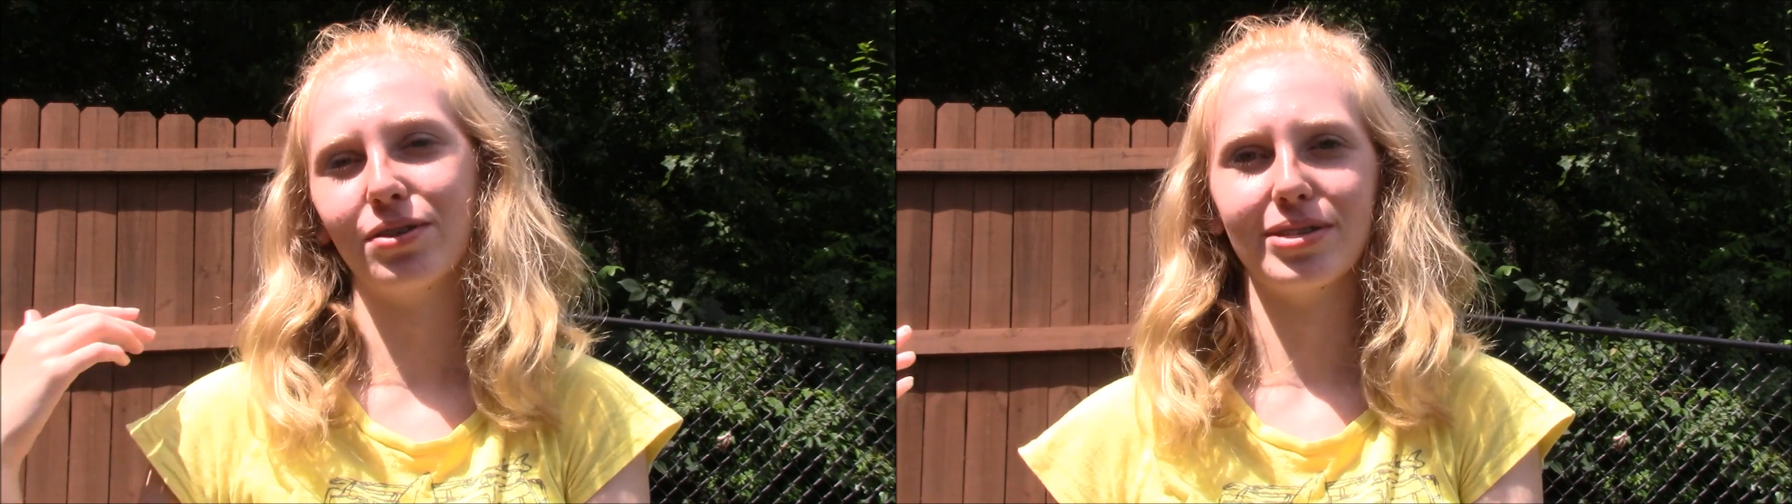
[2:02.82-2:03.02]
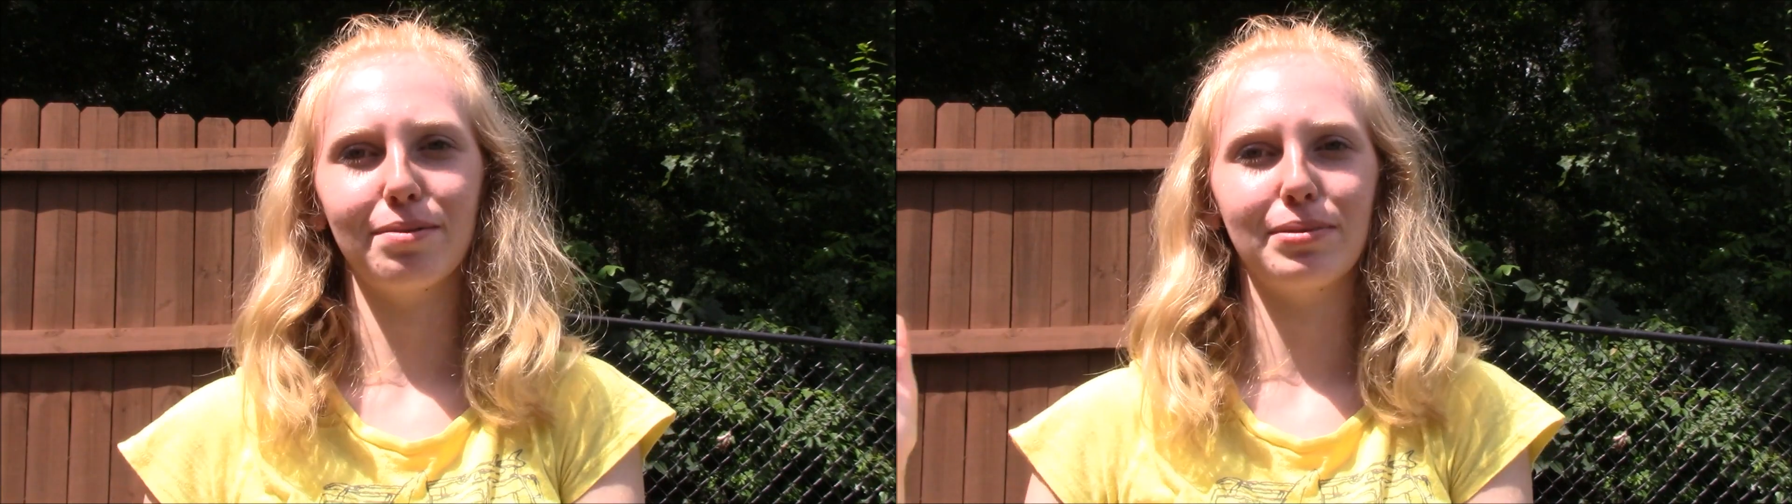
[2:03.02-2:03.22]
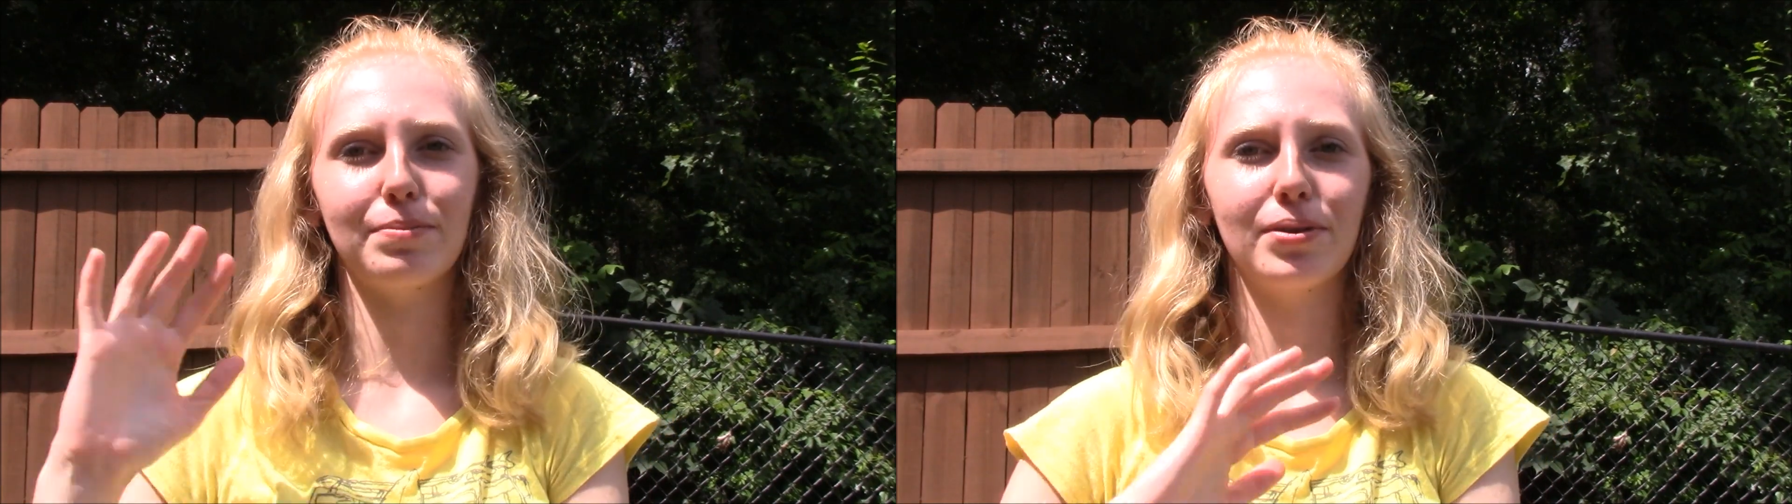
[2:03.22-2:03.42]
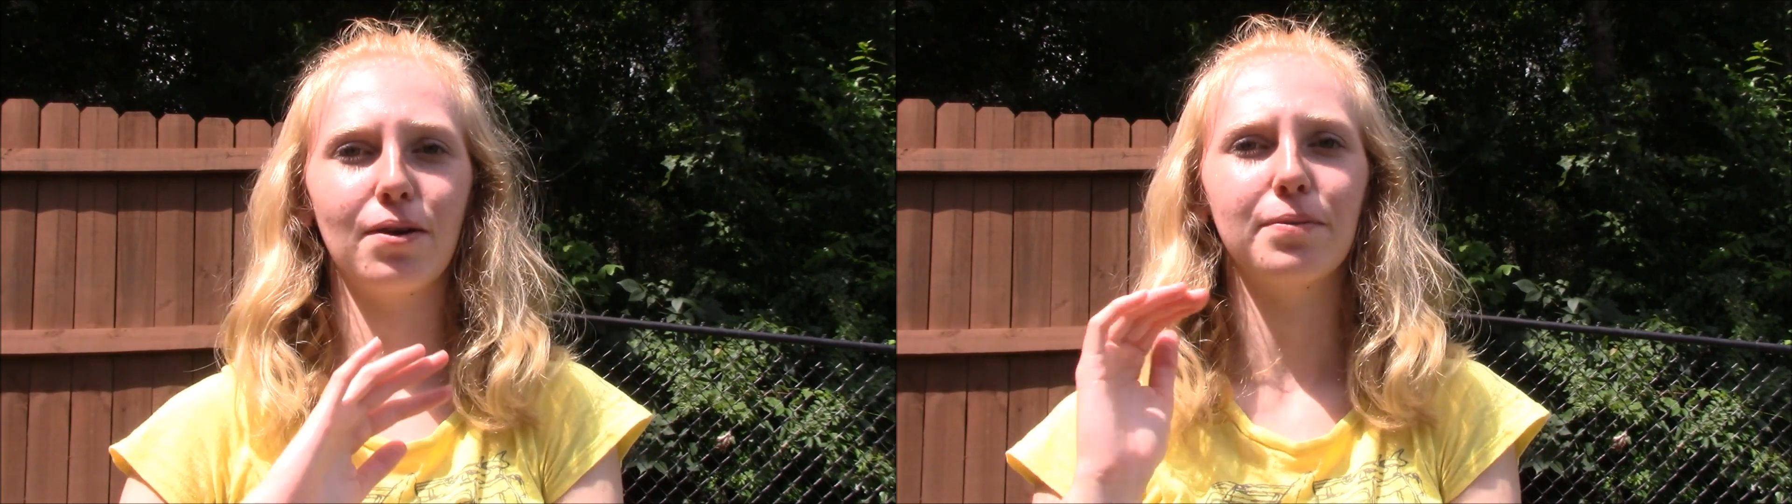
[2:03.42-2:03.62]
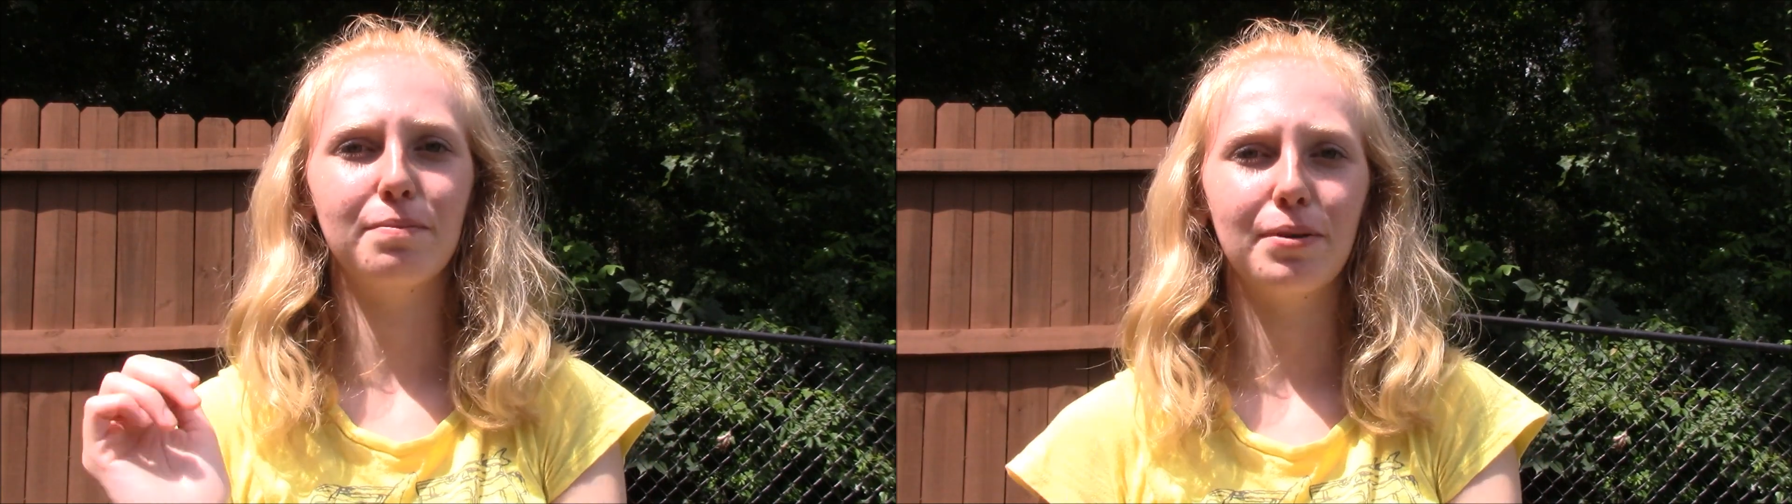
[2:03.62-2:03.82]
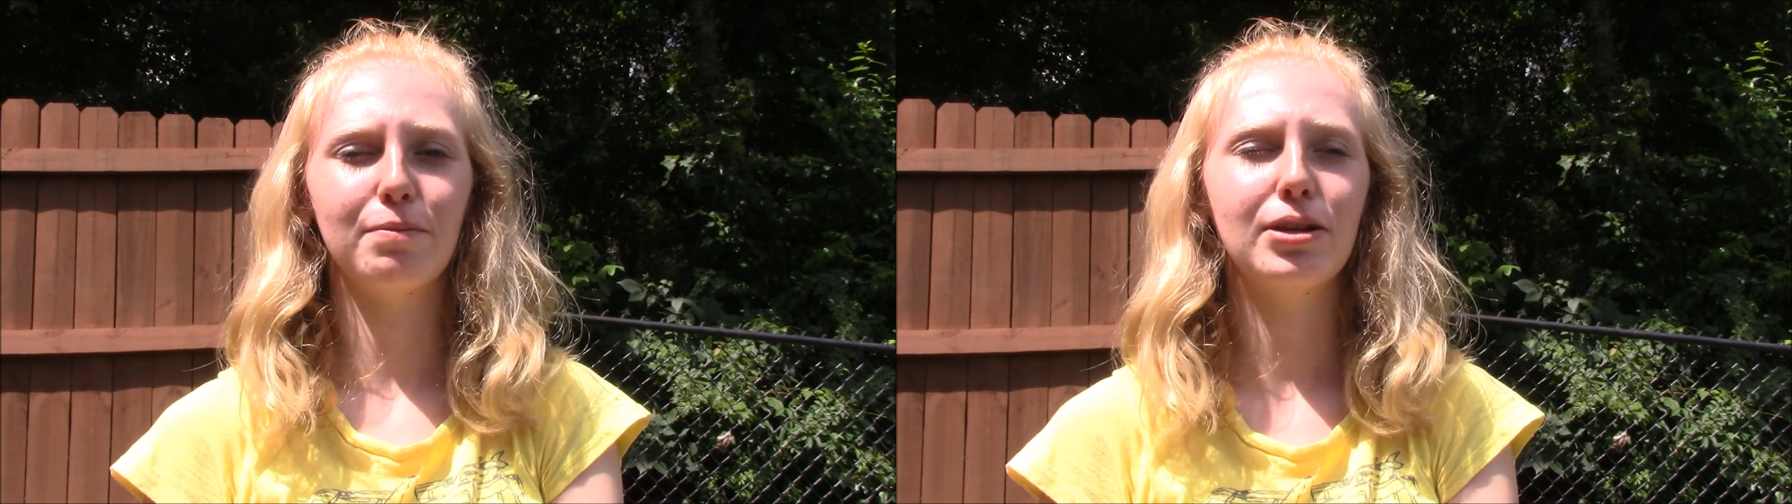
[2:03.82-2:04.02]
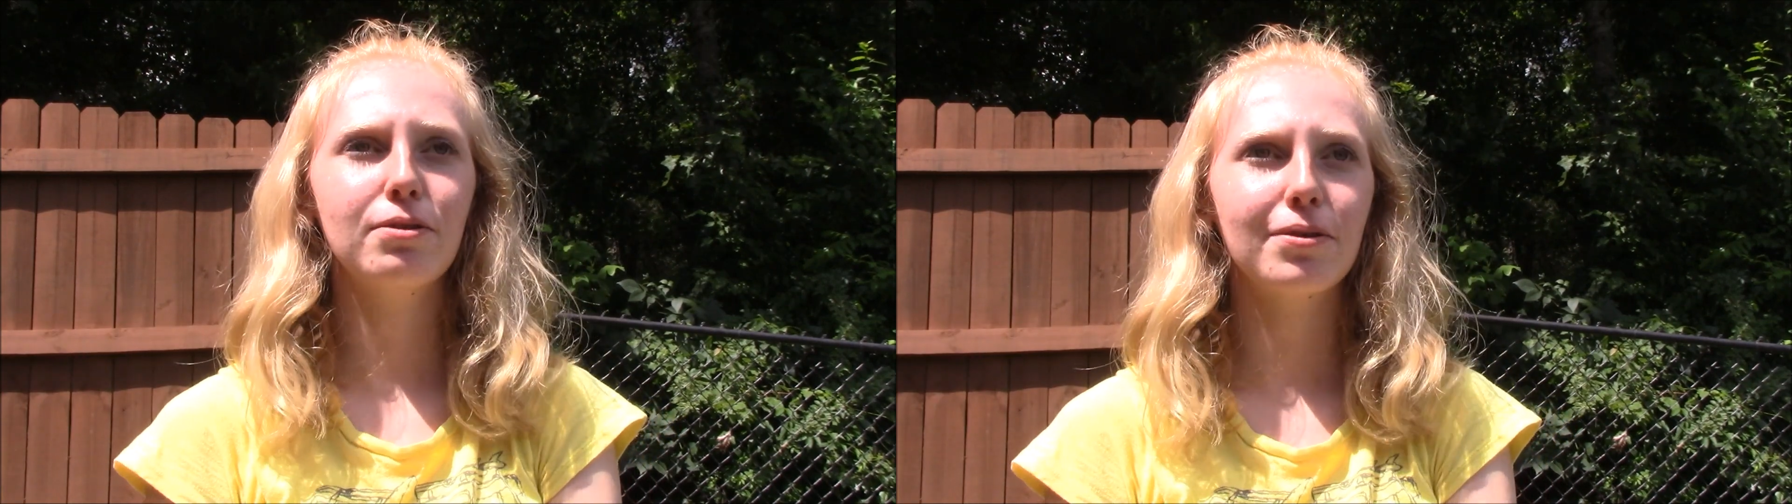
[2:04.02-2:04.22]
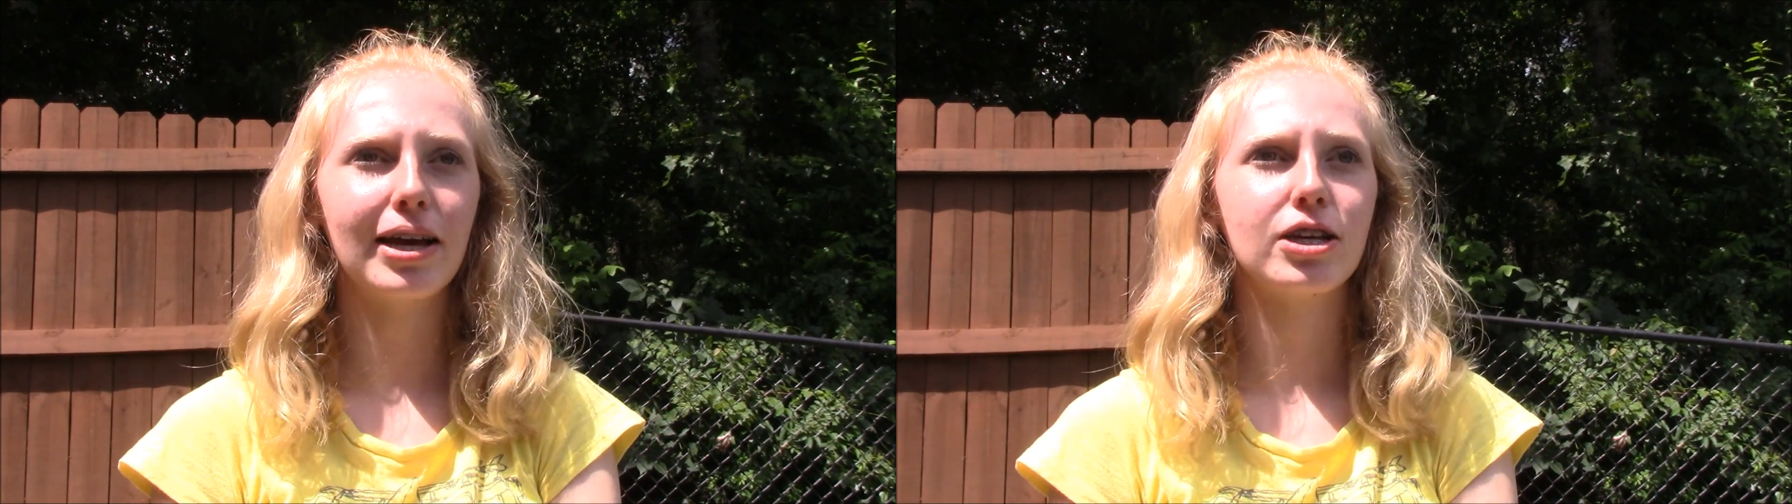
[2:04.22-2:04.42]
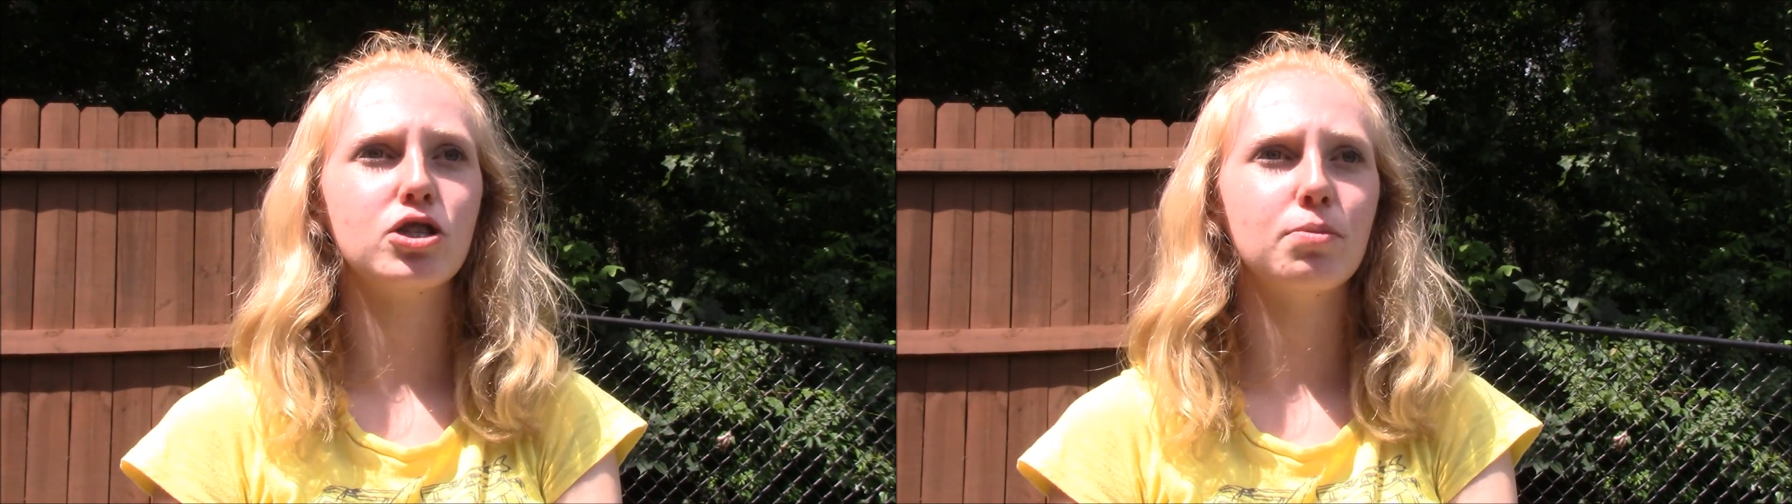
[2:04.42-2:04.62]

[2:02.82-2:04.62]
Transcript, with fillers: than some people know, but when you do like a